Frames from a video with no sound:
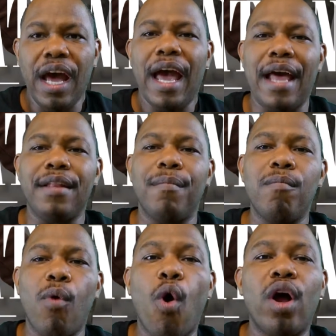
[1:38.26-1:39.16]
And the
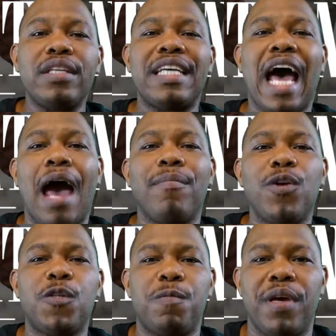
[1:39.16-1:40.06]
more time
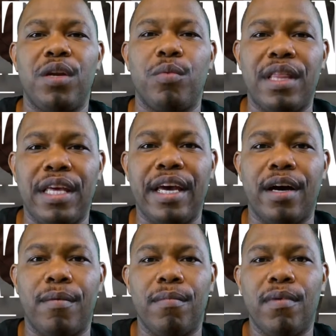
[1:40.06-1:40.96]
you spend with
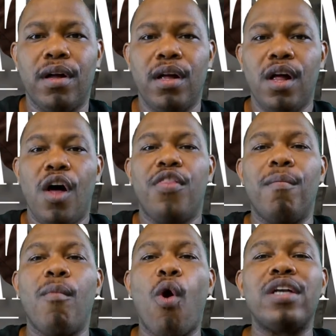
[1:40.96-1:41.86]
Him, the
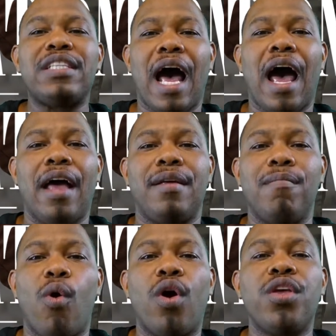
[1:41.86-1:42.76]

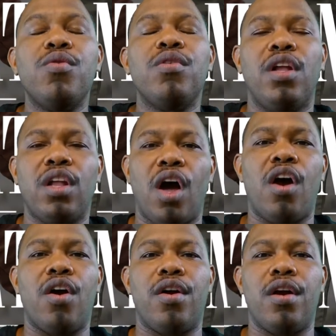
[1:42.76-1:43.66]
more you
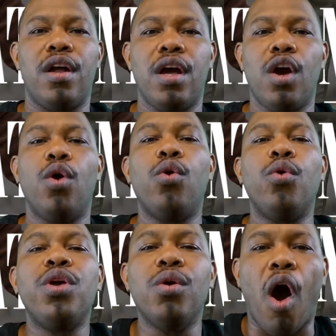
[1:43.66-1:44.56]
learn
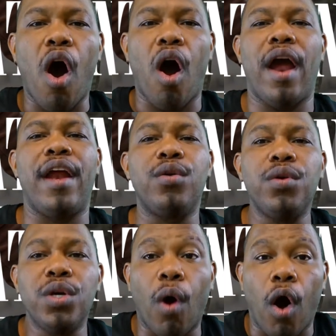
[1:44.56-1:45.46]
who you are and who
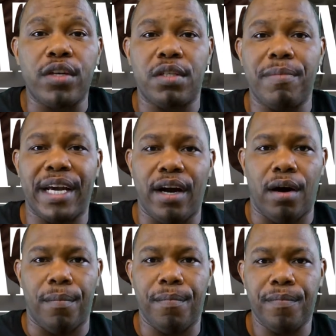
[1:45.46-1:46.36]
you are to
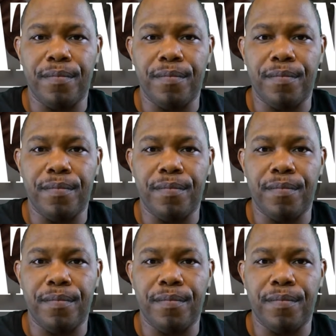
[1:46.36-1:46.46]
become.